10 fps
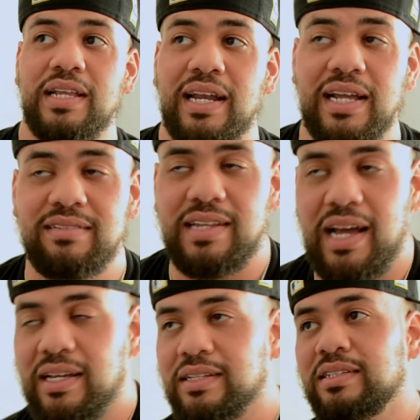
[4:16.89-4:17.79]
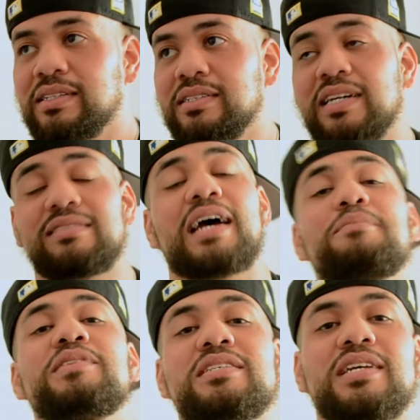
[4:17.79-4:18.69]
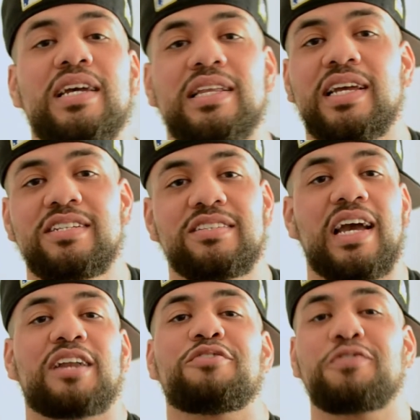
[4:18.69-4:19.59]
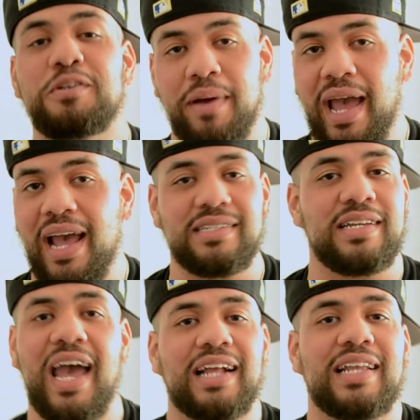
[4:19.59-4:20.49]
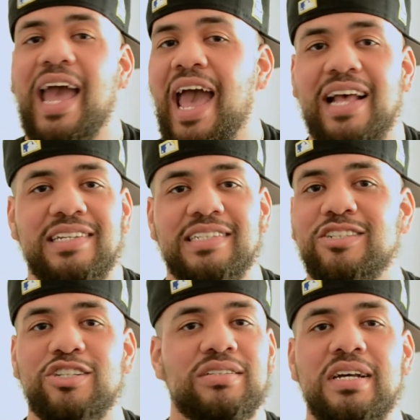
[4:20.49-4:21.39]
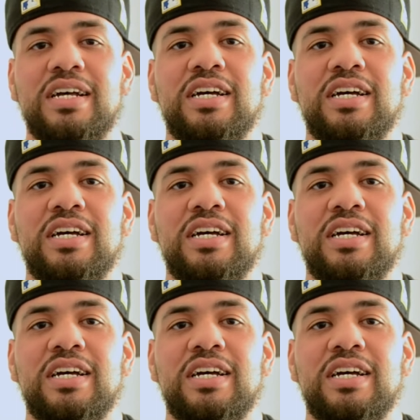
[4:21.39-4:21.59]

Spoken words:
Now, that's not me saying that he just got a free pass to act the ass and just